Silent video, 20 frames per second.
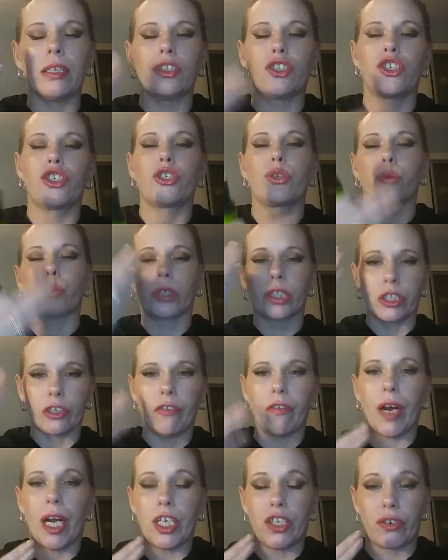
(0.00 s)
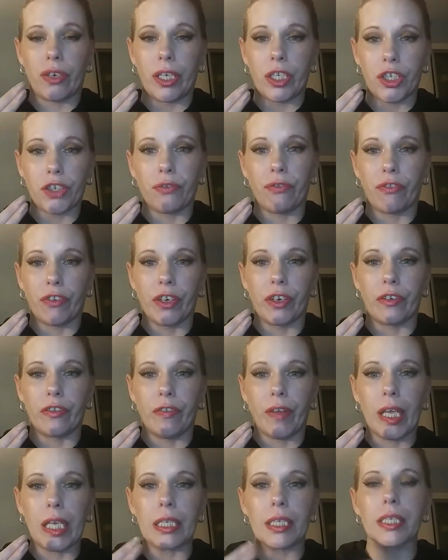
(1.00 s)
source of hydration for your
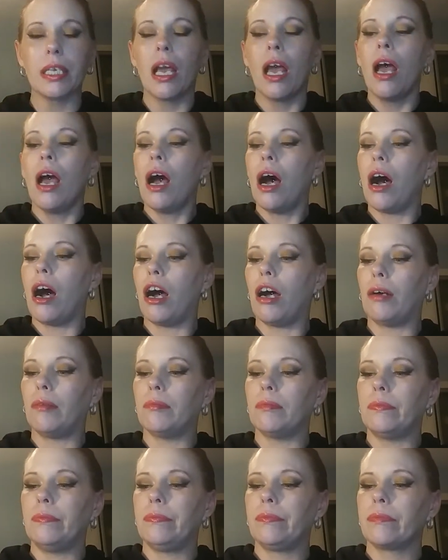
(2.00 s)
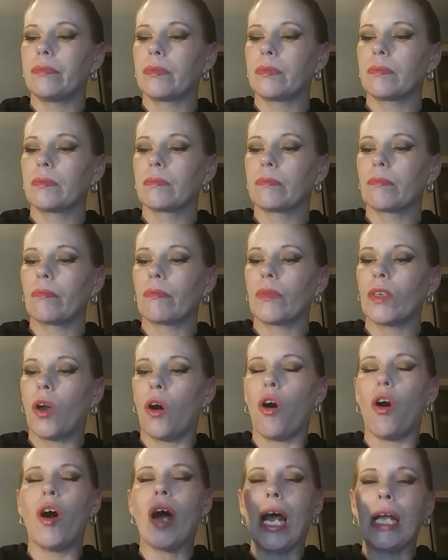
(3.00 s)
face.
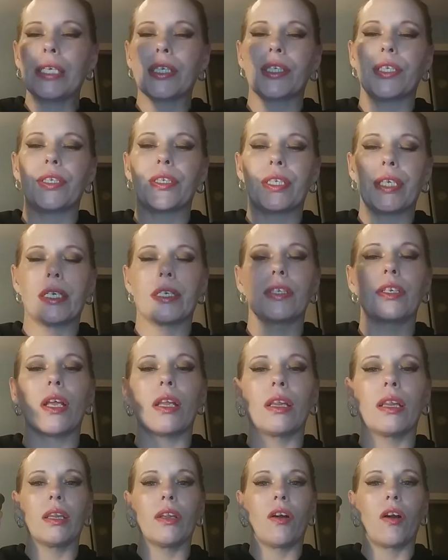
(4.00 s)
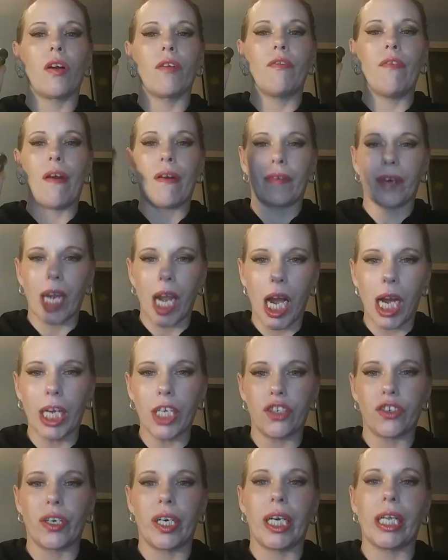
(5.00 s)
All essences are very
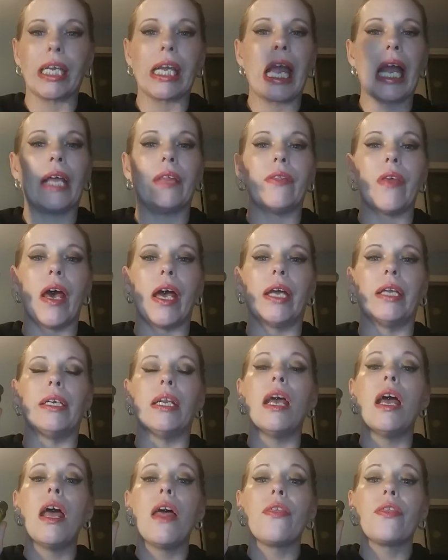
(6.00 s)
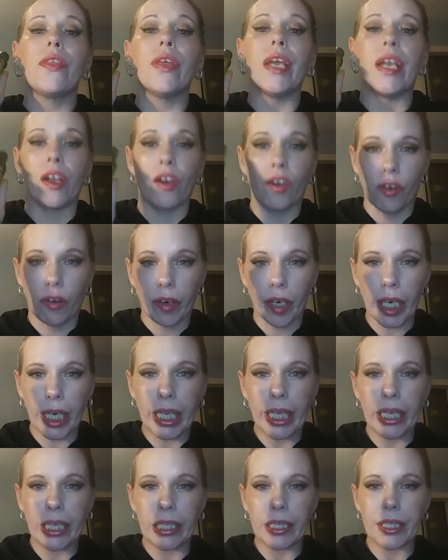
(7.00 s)
hydrating, and then the
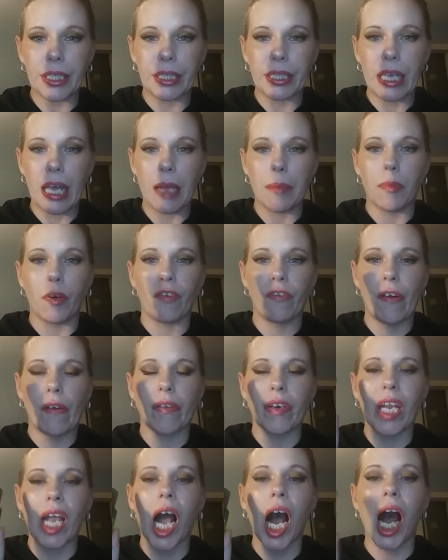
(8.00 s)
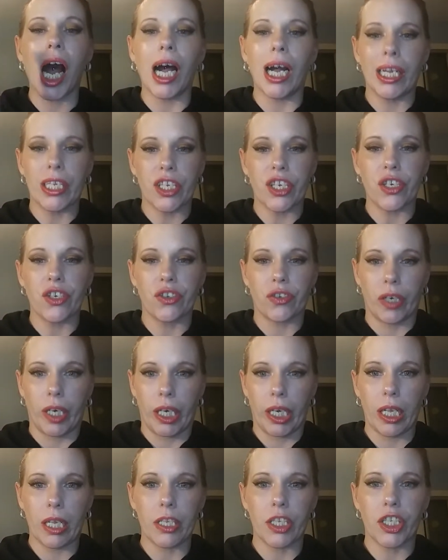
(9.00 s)
ingredients in them are very
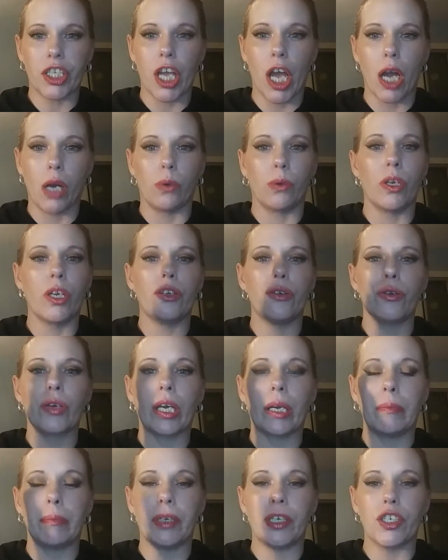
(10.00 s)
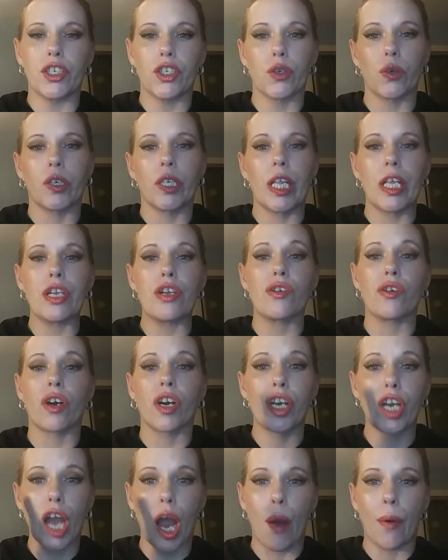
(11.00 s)
concentrated, so you can be sure that you're
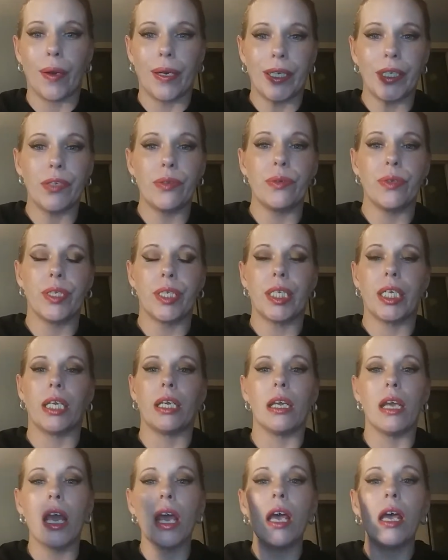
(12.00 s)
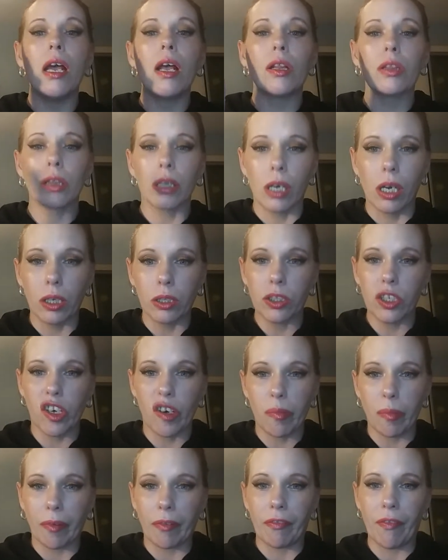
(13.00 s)
going to see
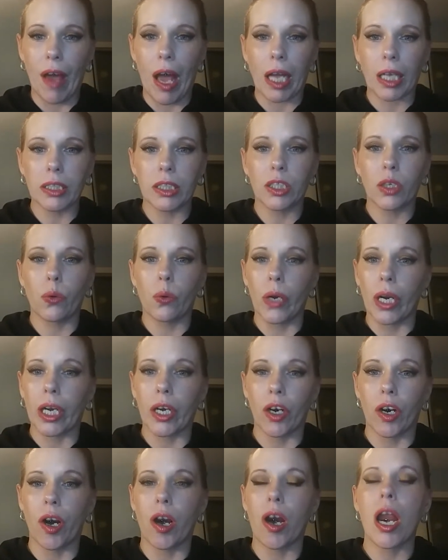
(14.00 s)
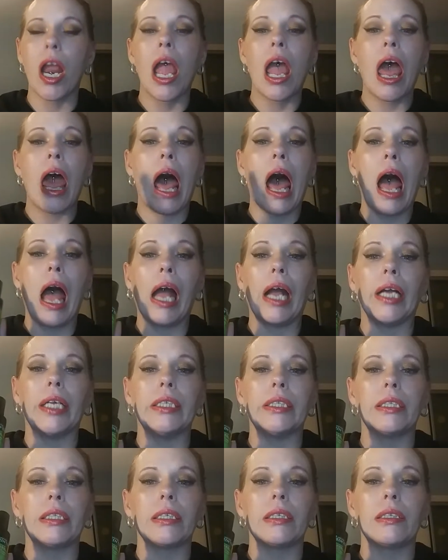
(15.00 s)
long-term effects quicker
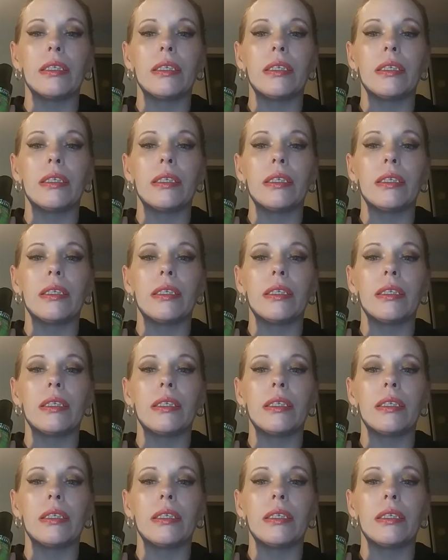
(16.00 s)
and